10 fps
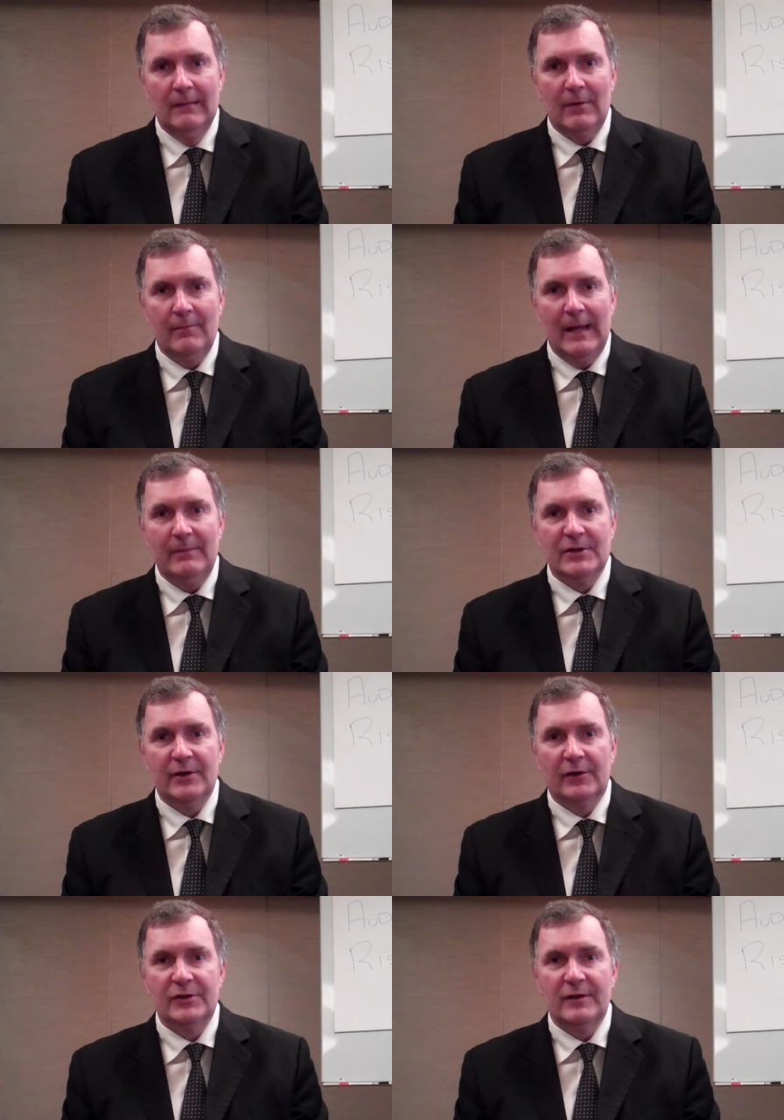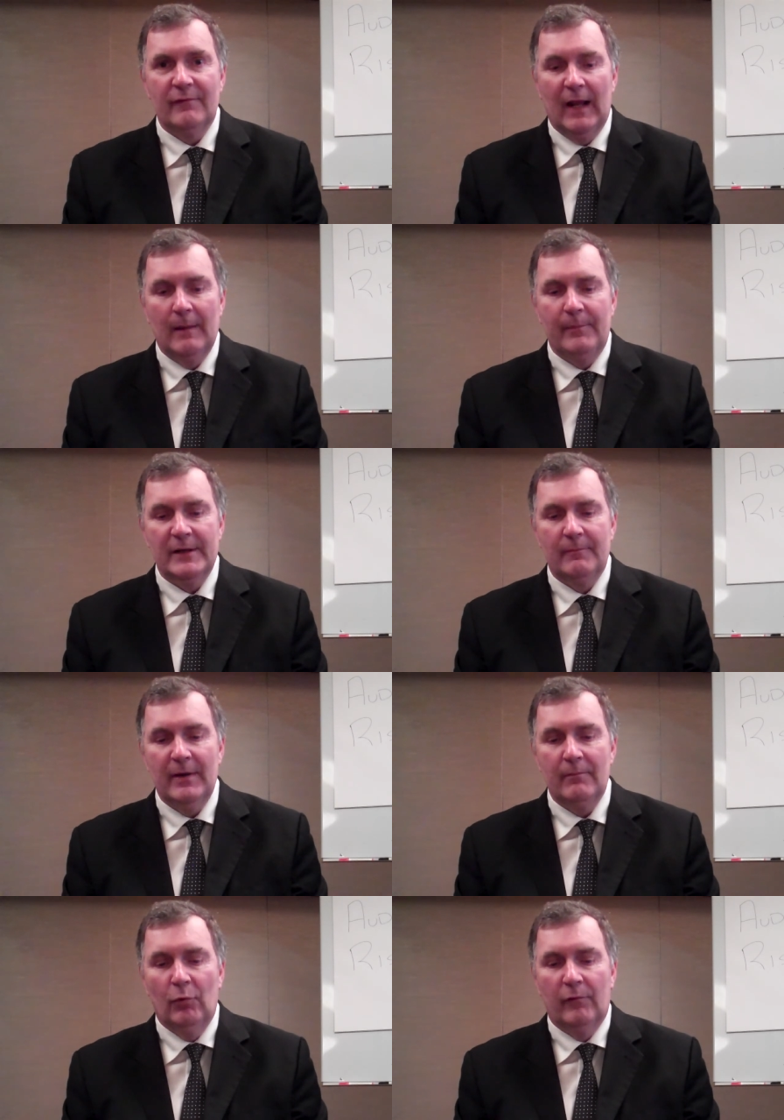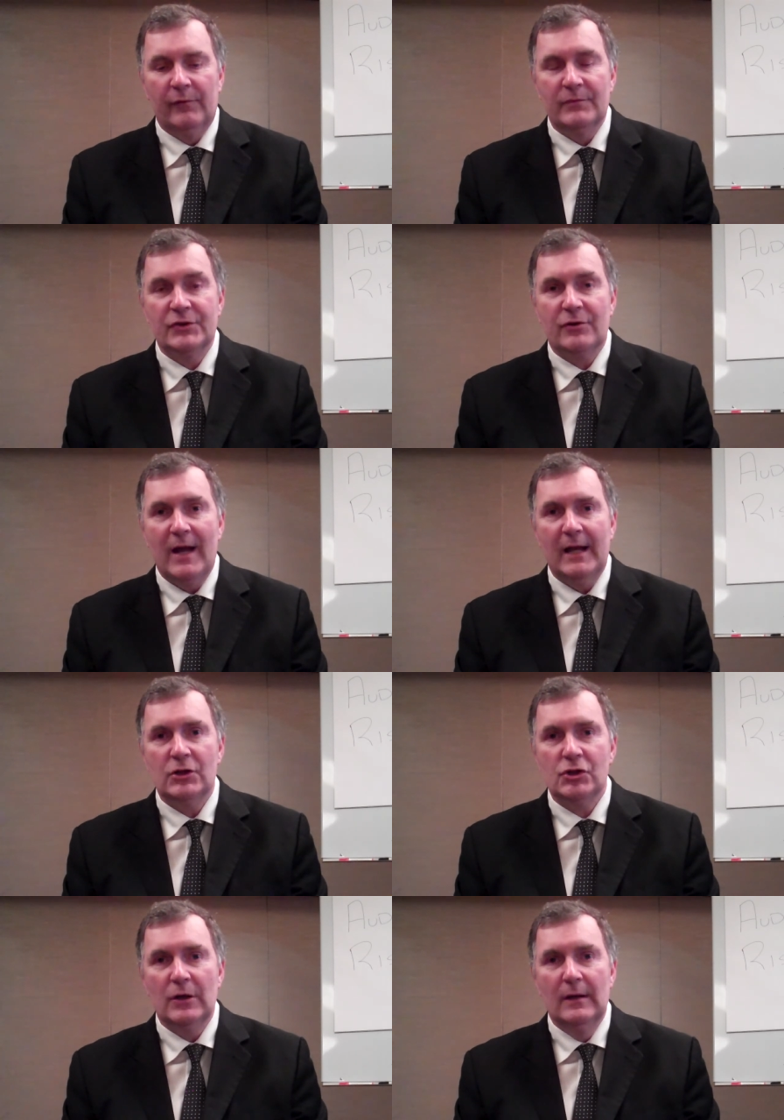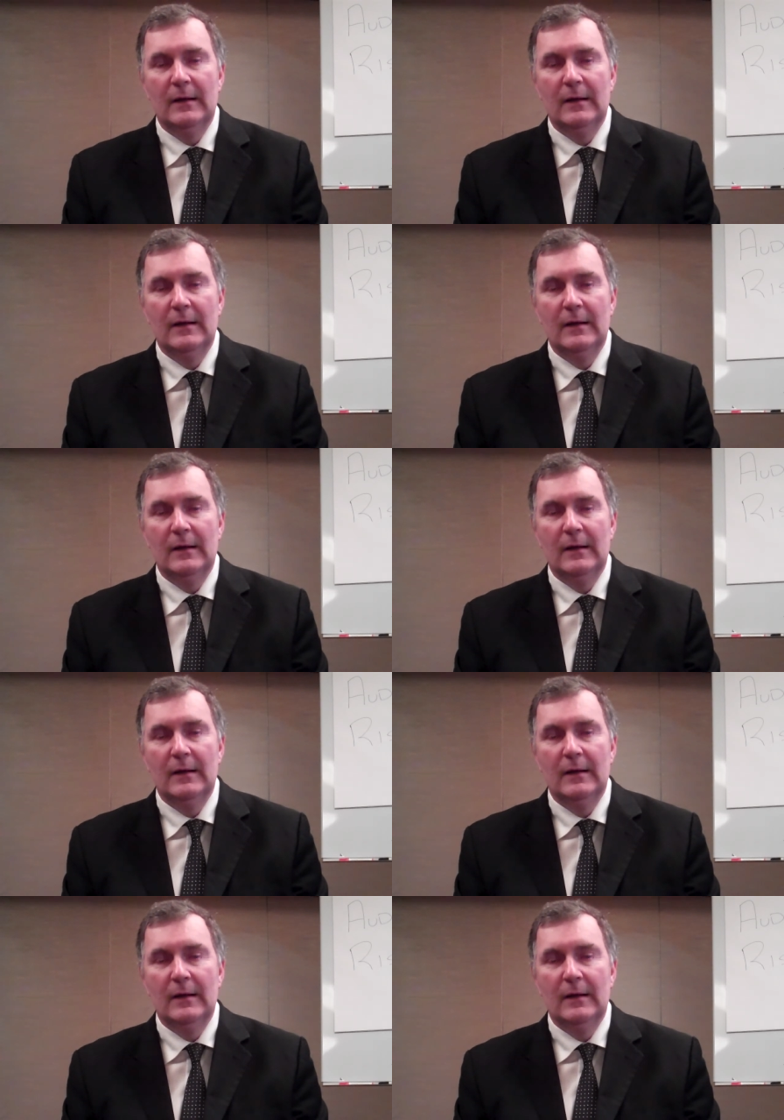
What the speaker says: but maybe start to develop it a bit more from scratch.